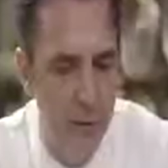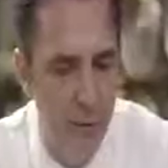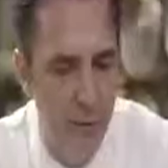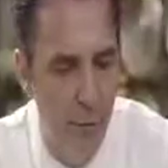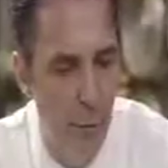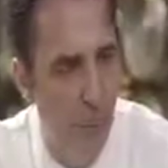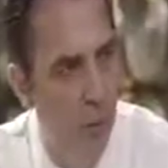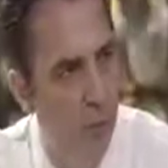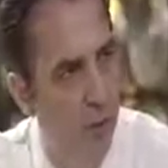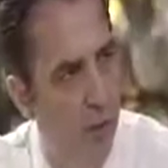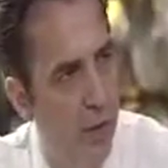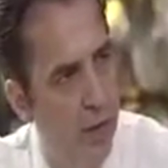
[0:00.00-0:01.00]
They follow
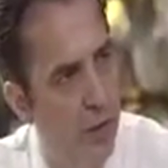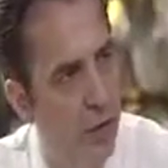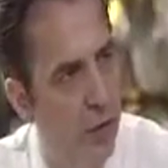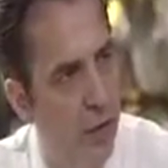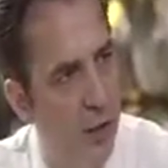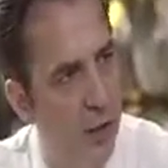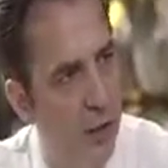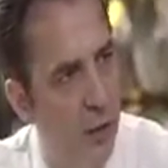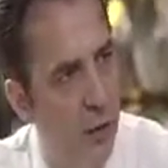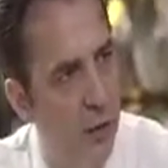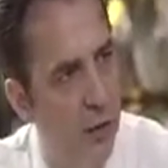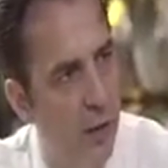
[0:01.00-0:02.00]
very strict
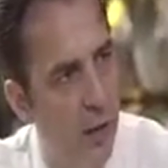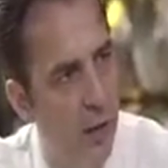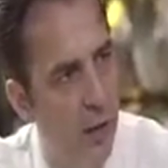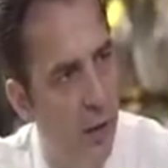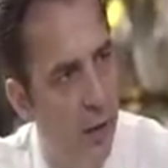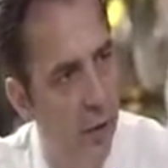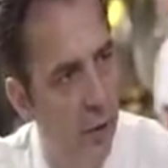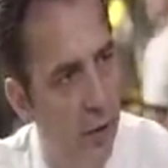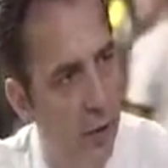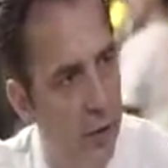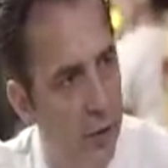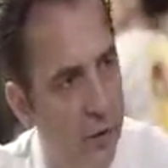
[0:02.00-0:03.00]
the, the
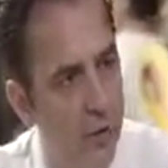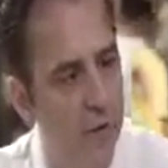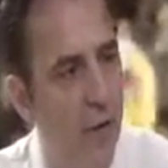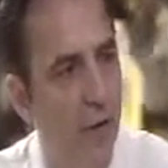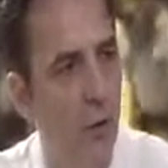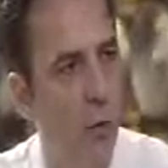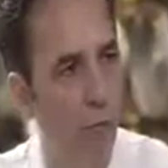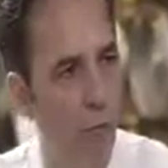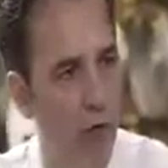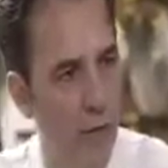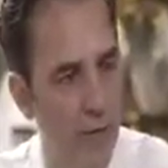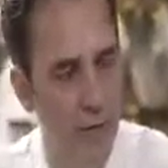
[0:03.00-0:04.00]
regulations. There are no
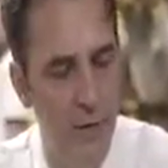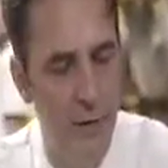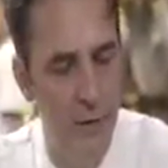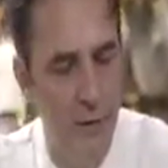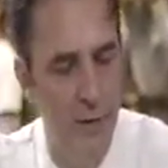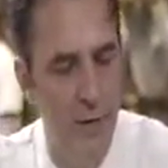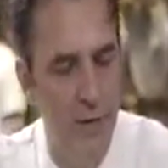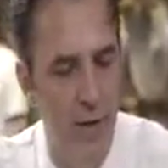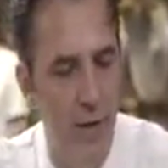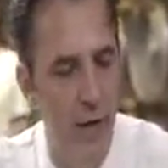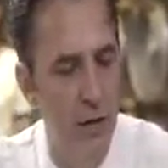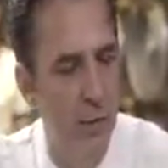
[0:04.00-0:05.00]
fillers in the things. There's
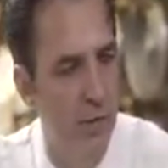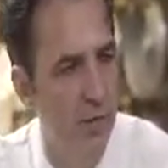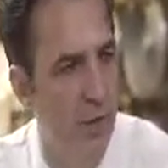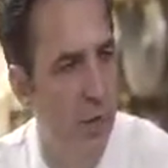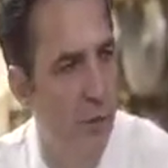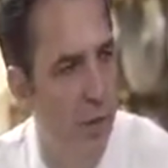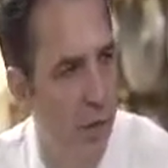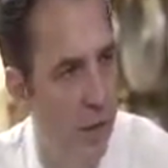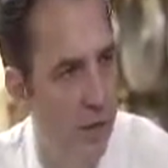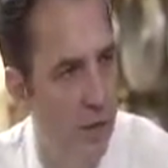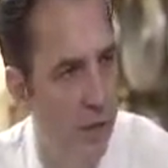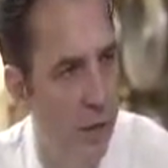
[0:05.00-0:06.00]
100% meat
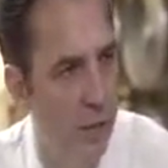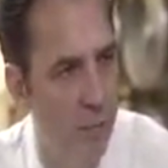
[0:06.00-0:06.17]
inside.